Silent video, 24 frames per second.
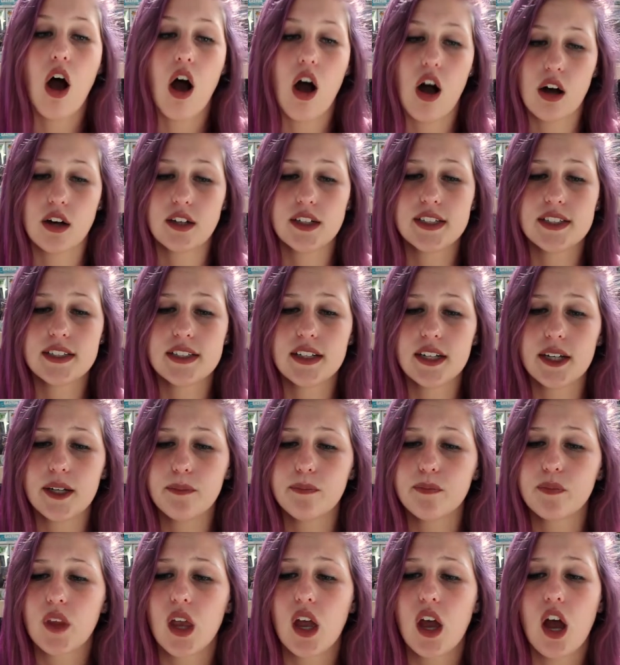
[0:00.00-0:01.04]
Honestly,
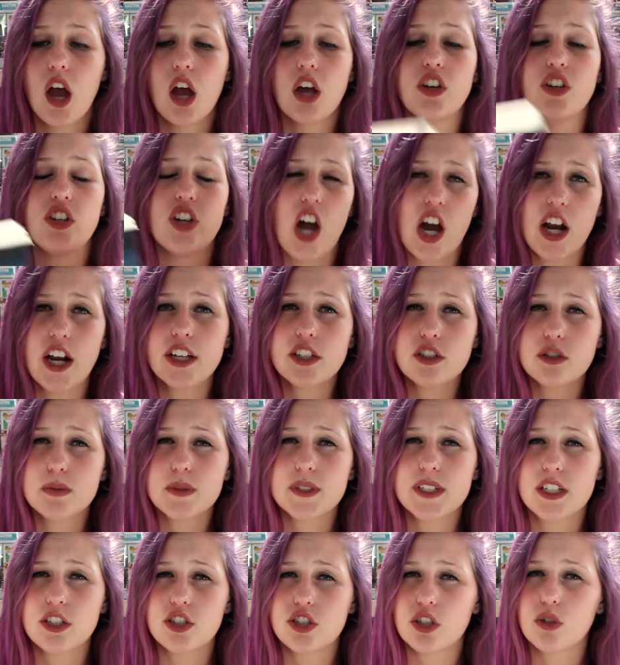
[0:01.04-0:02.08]
not one hundred
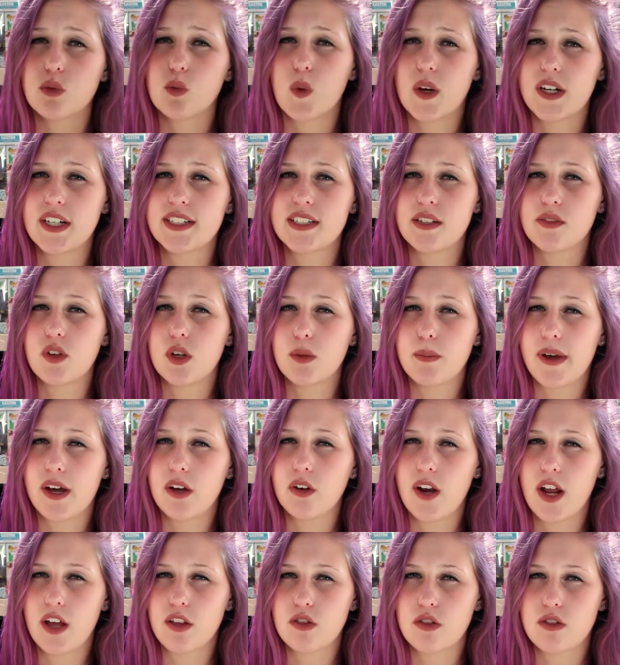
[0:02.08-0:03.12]
percent sure what it's even
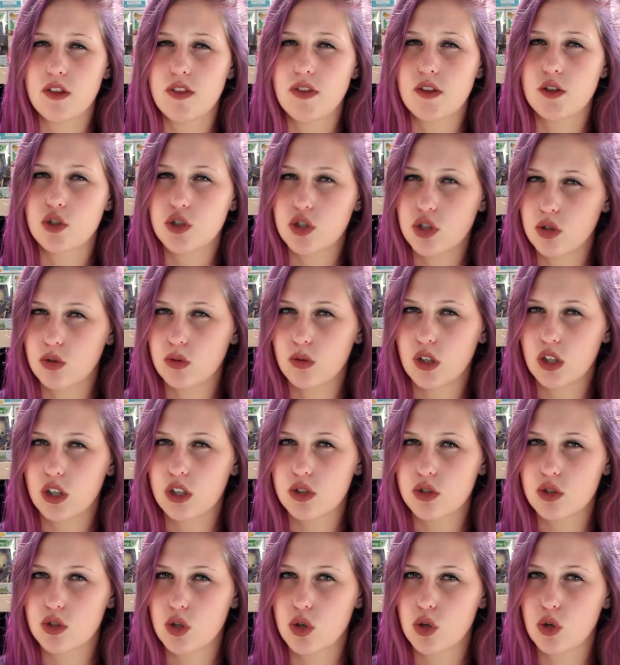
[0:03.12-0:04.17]
about, other than there's two
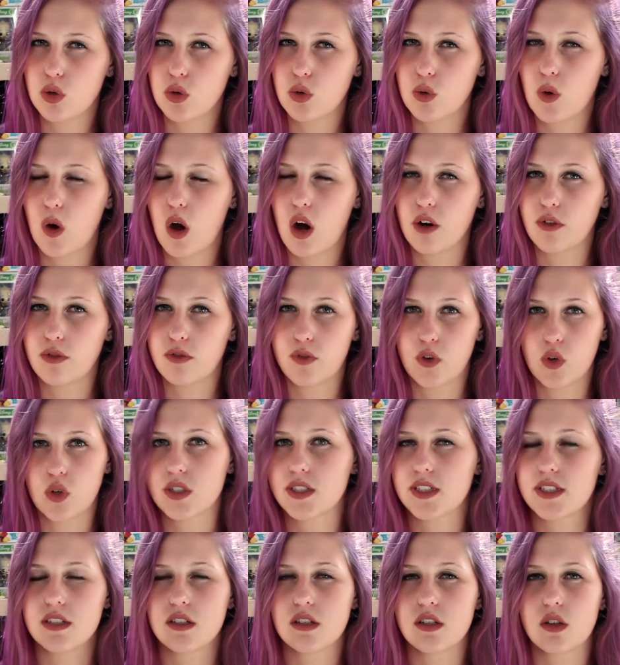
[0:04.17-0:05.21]
girls who are
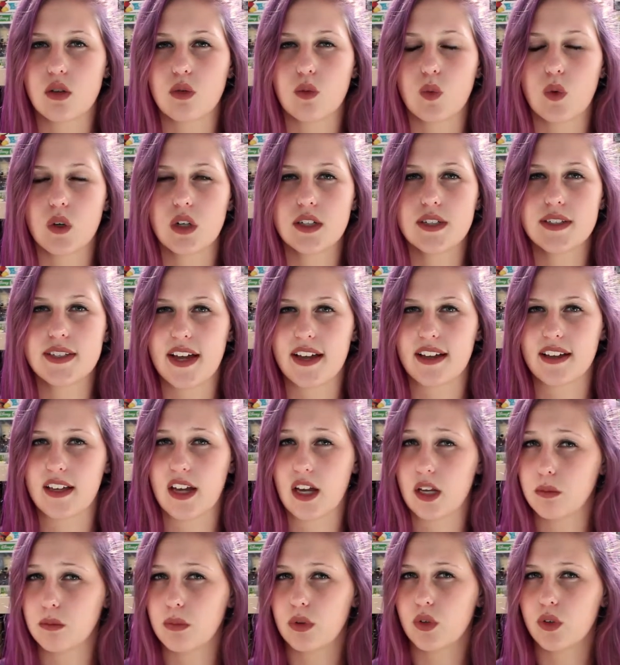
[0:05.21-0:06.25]
forced into the woods at
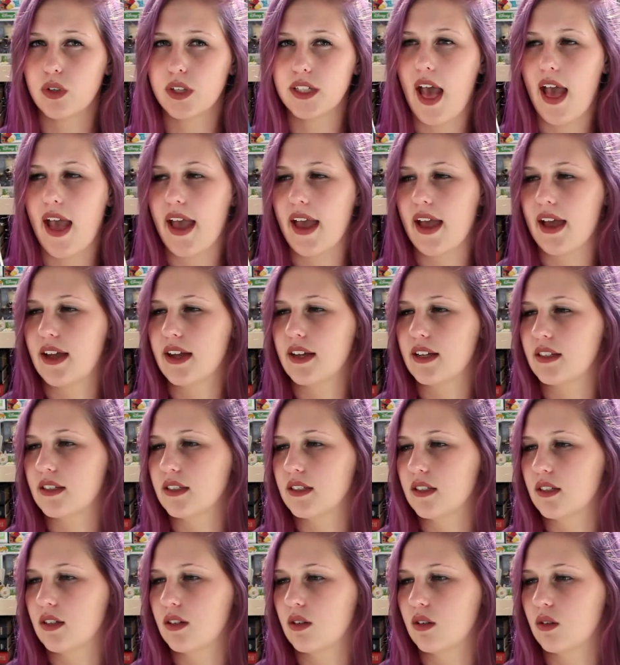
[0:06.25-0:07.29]
gunpoint,
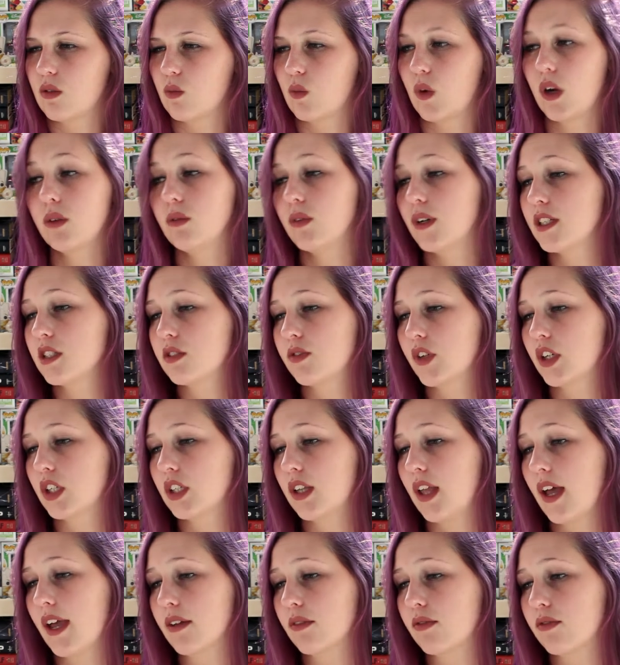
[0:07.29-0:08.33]
and one runs for her
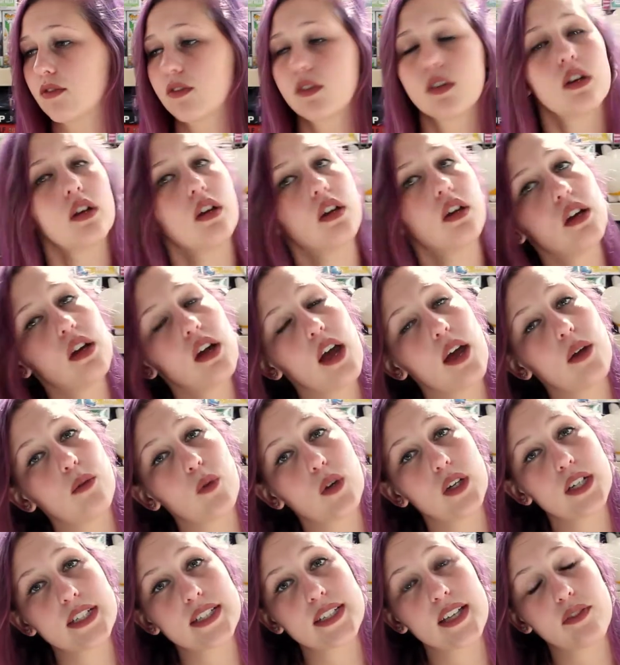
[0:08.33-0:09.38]
life, and
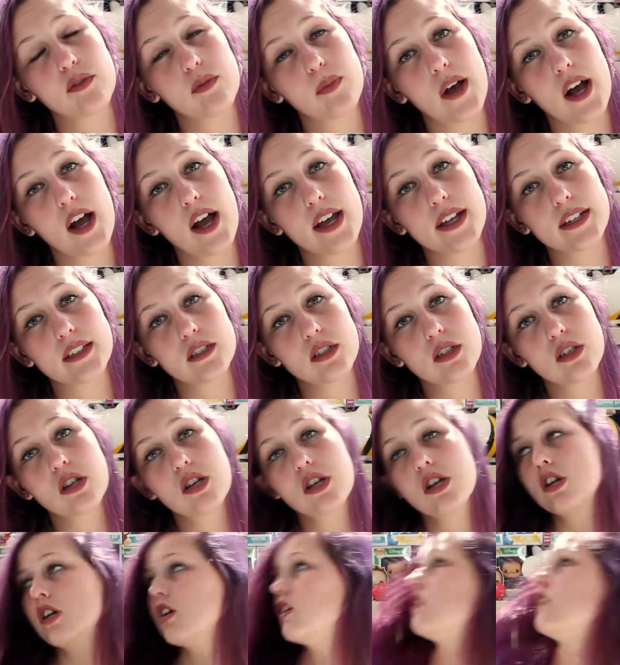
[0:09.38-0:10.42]
one is left behind.
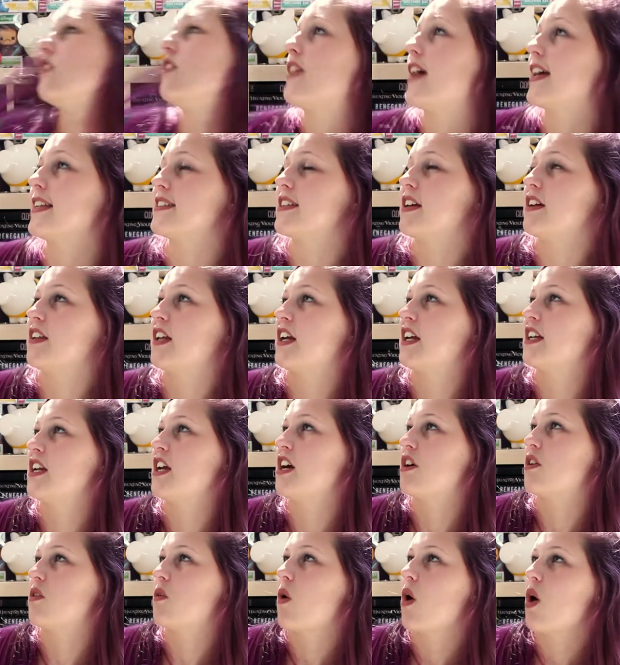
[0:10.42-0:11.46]
That's all I
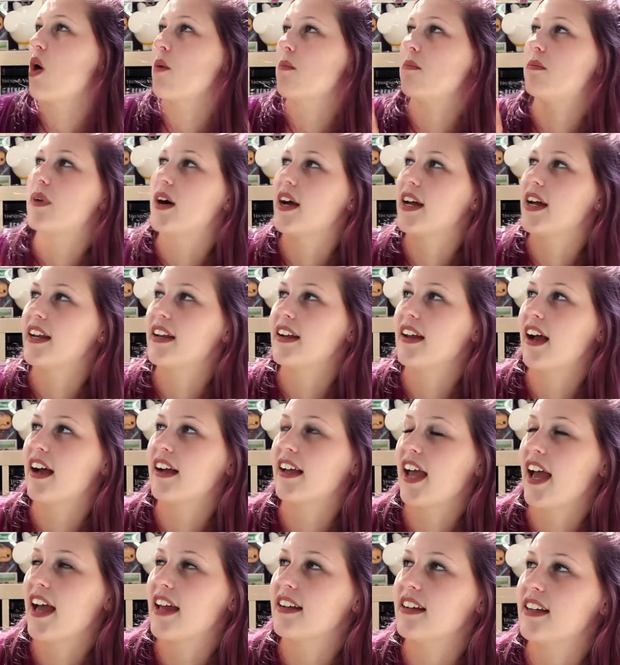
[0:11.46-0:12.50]
know. But,
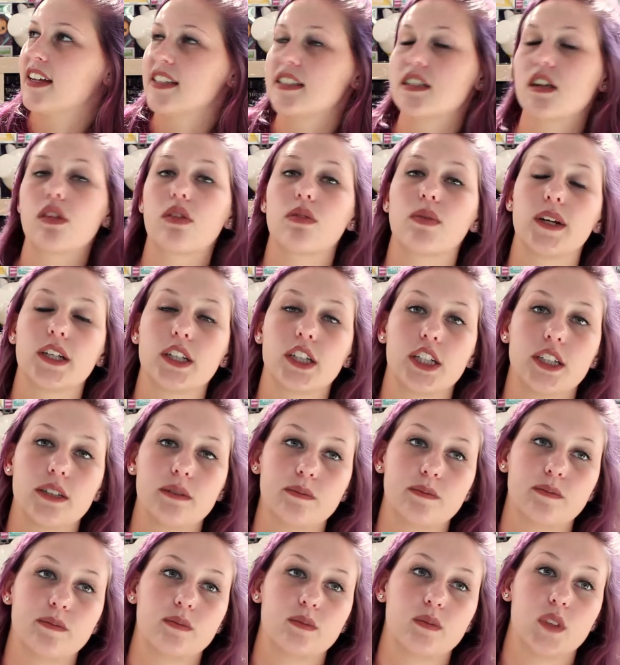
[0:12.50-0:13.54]
again, it's a thriller.
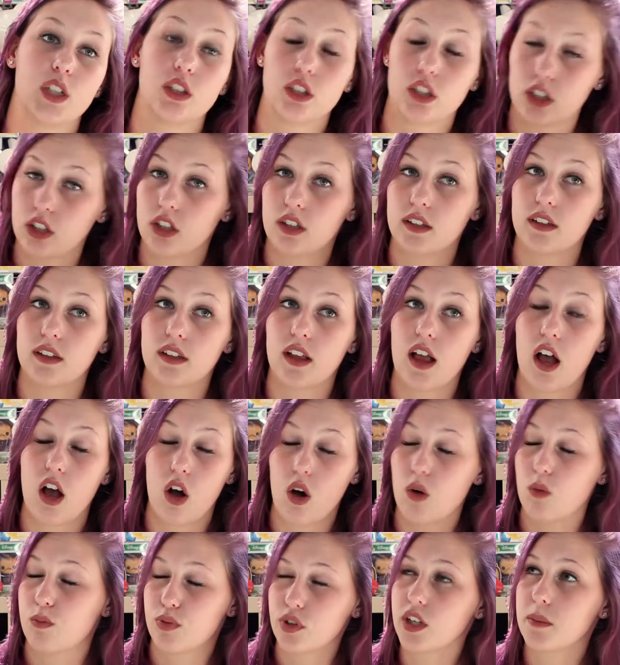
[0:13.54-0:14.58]
Yo, girl.
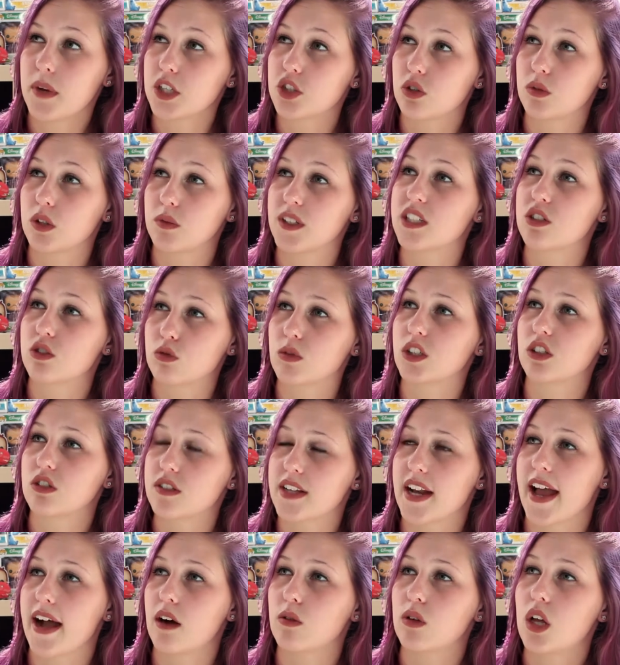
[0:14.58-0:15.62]
Pretty much only reads thrillers
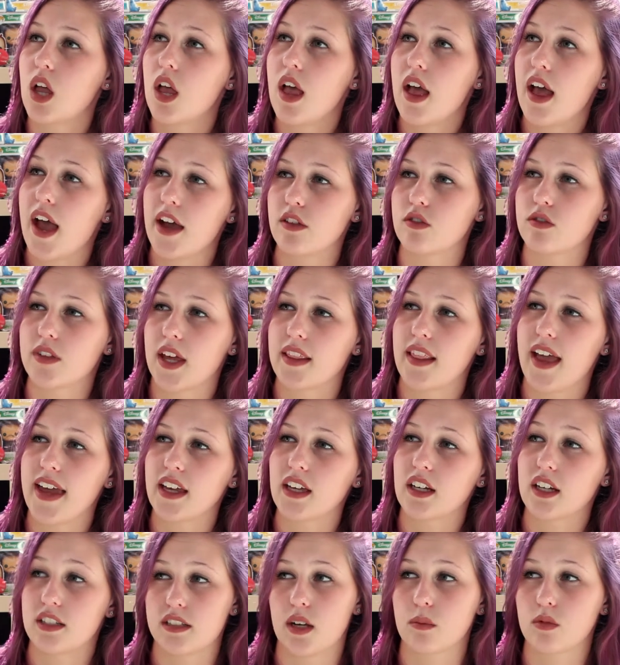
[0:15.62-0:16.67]
now, other than like
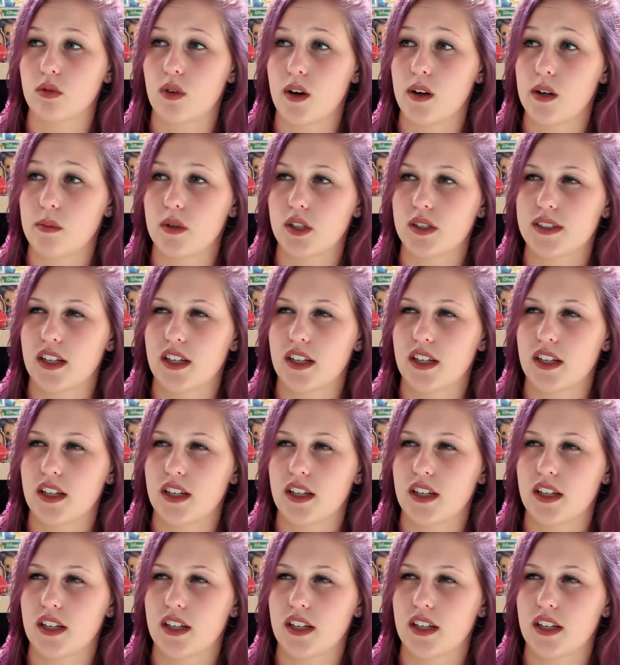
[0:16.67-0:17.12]
contemporary books